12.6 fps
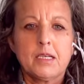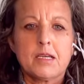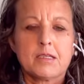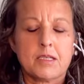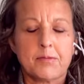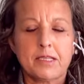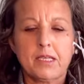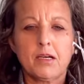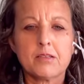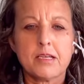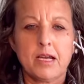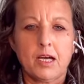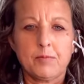something else
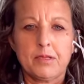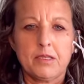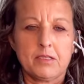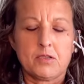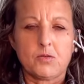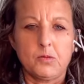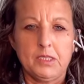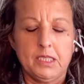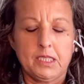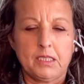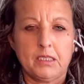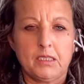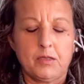happened this
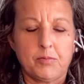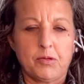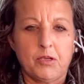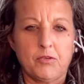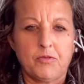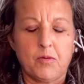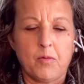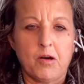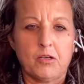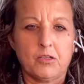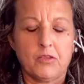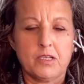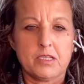week, apart from
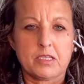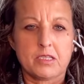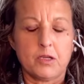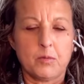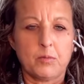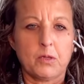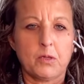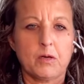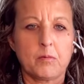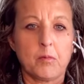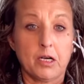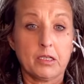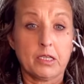all this lumber
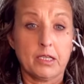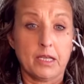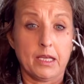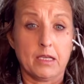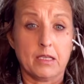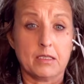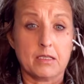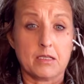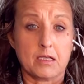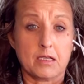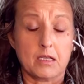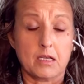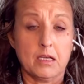market and
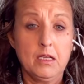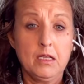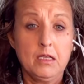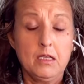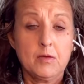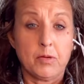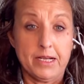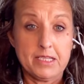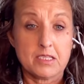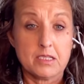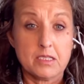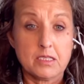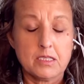
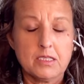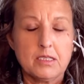prices,